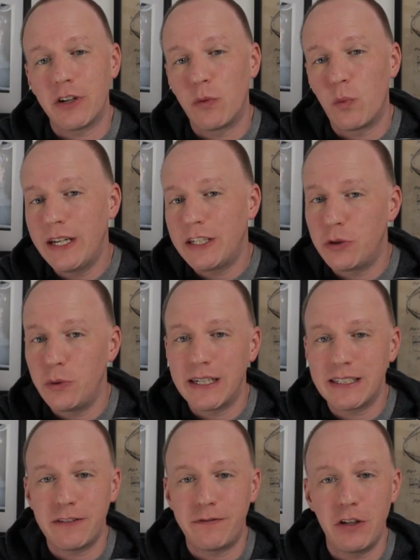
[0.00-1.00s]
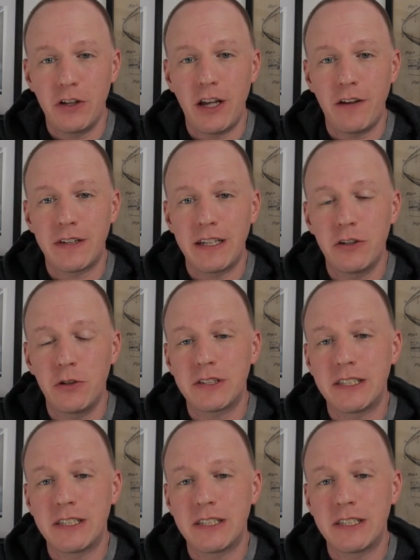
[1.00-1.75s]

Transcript: In week 2 against the Philadelphia Eagles,